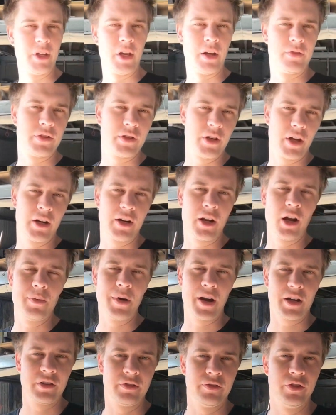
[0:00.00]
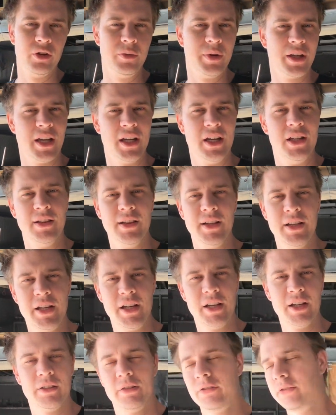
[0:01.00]
I've decided to go back to filming in
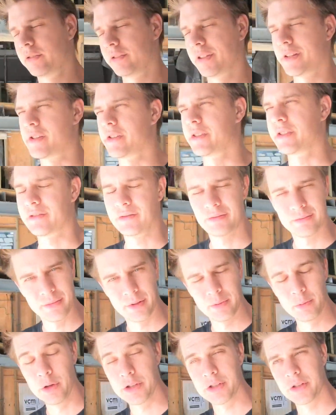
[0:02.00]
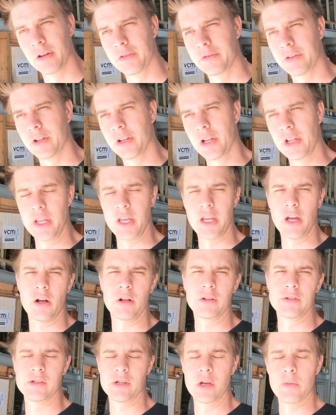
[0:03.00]
linear. I just was not feeling the
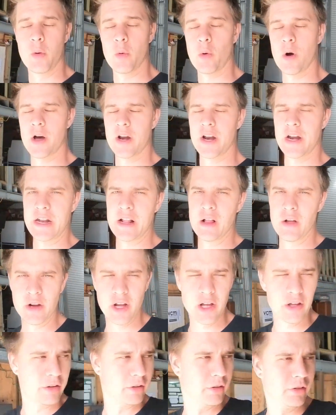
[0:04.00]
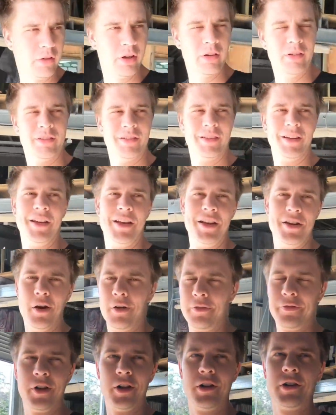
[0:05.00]
old super wide any longer.
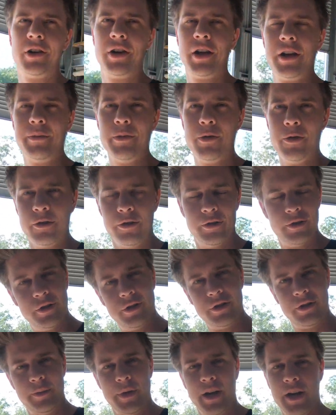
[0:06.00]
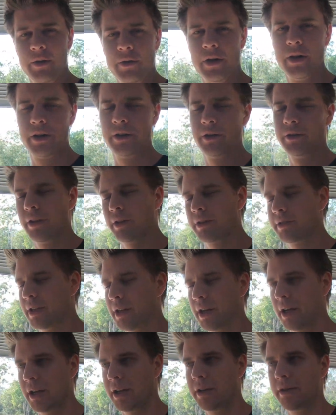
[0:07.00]
Not feeling it anymore. But anyway,
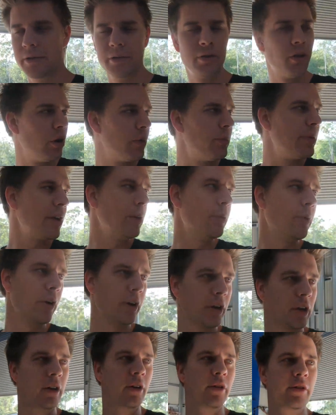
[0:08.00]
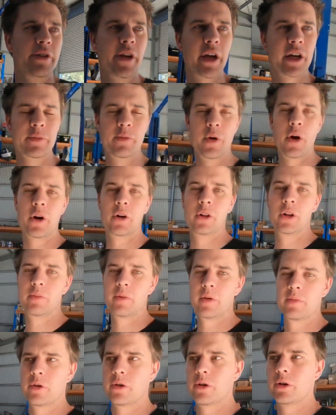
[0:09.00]
today gonna be working on Zach's motor a little
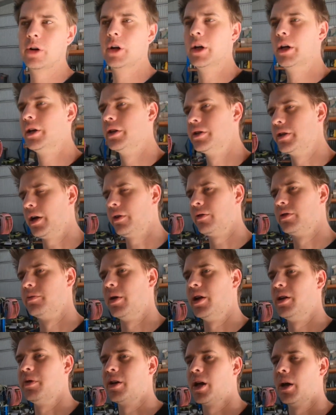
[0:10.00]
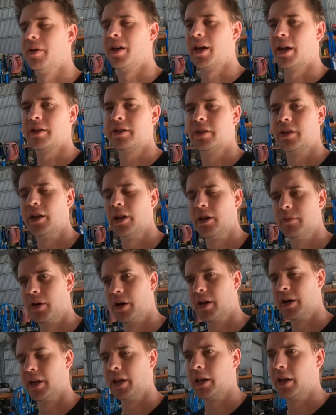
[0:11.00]
bit more. Zach was meant to be coming out today,
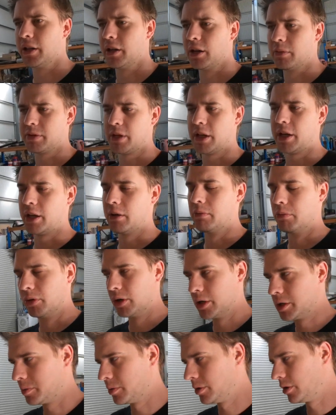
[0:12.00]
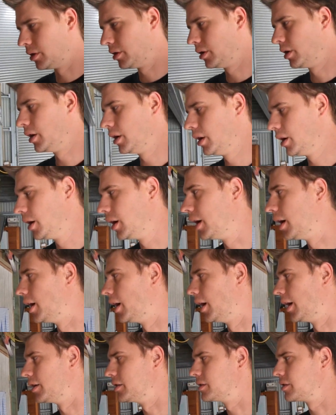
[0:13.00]
but he ended up staying in Brisbane.
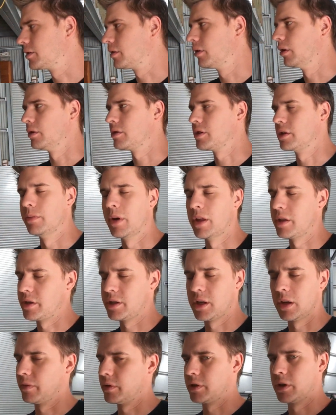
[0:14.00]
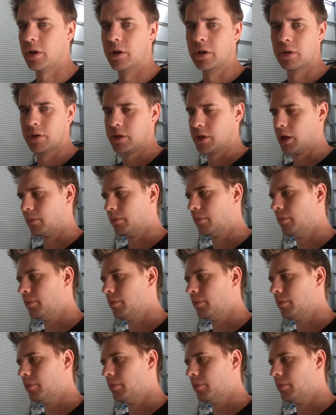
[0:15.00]
He's got some other stuff he's got to do or something,